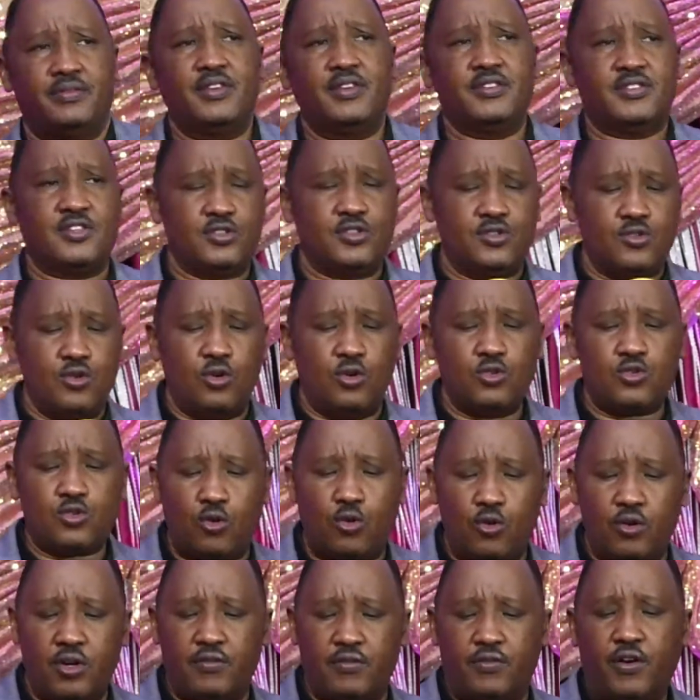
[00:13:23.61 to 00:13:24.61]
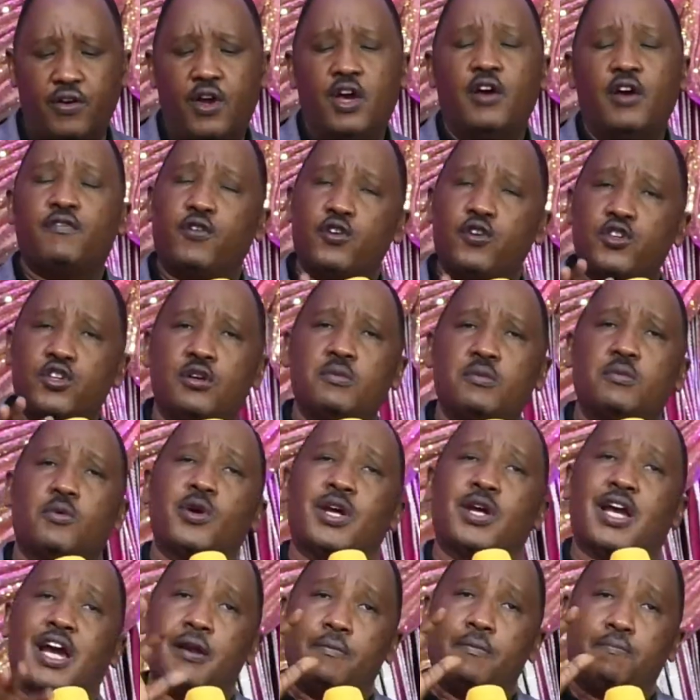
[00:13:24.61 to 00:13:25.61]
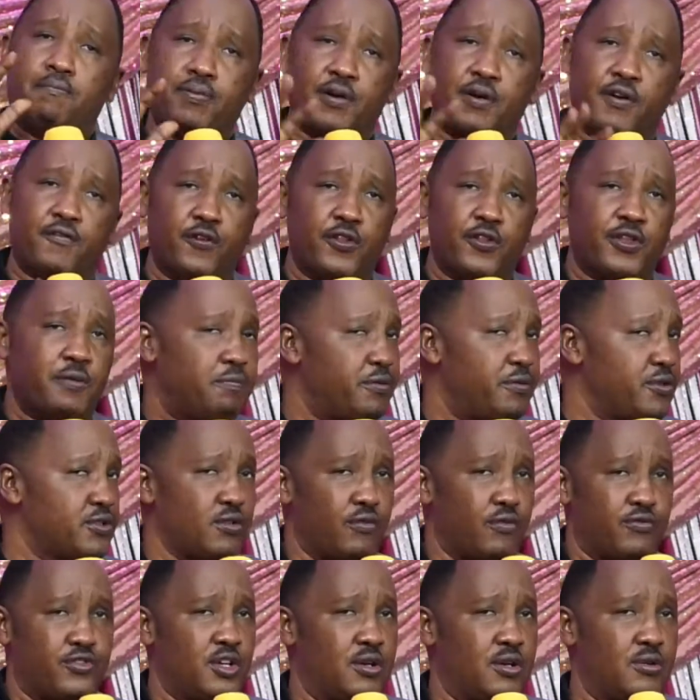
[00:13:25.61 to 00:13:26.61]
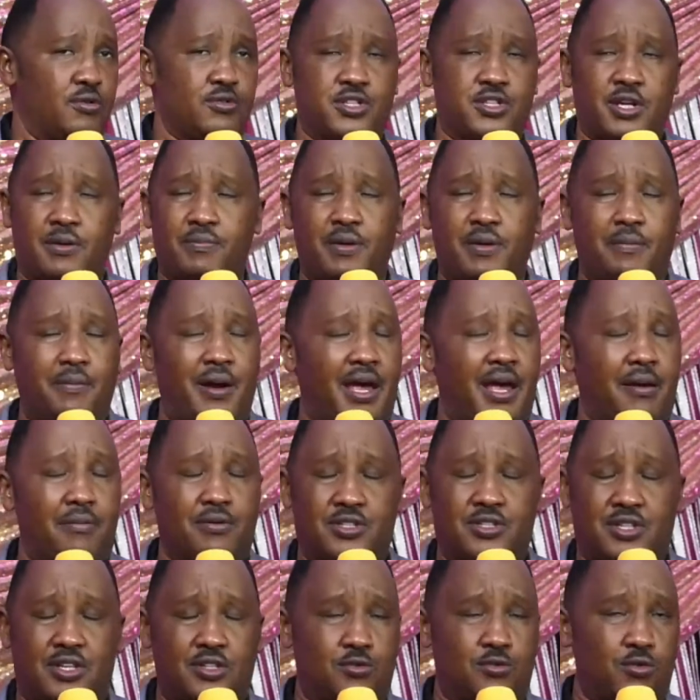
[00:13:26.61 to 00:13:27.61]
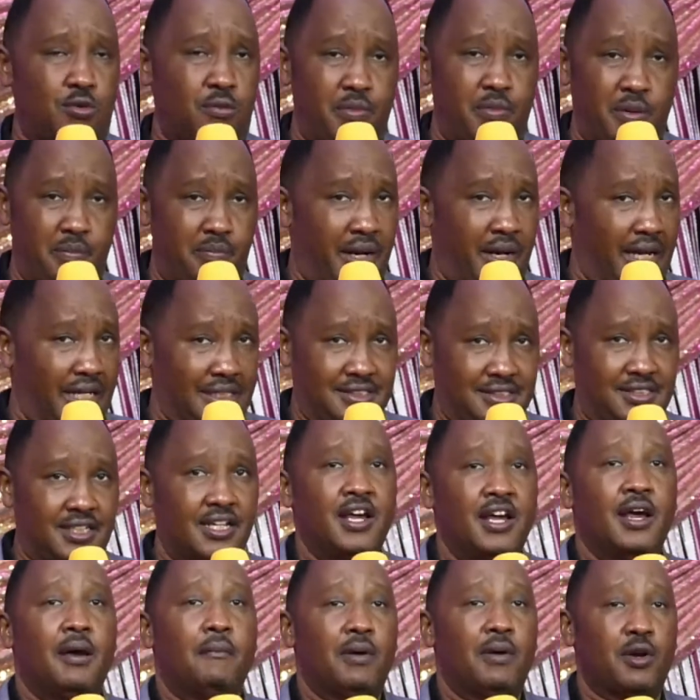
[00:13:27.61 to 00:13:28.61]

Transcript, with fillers: This is not only for Jerusalem. We can pray for the peace of Jerusalem. The Bible says we'll be blessed.